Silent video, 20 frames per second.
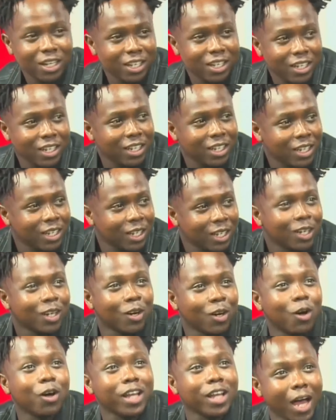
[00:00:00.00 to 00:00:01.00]
Yeah.
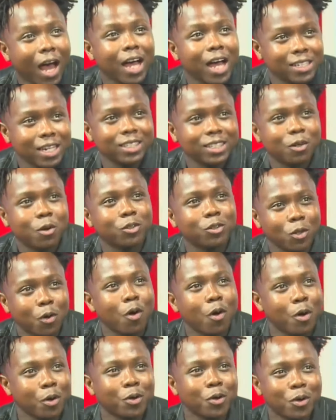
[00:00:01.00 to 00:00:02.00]
Oh, yeah, Santo
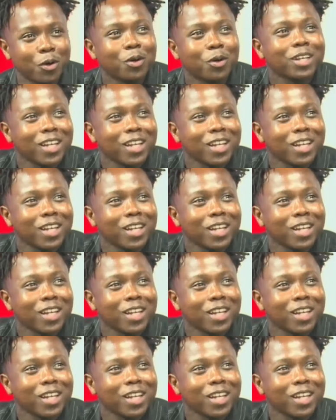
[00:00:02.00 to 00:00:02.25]
Kotoko.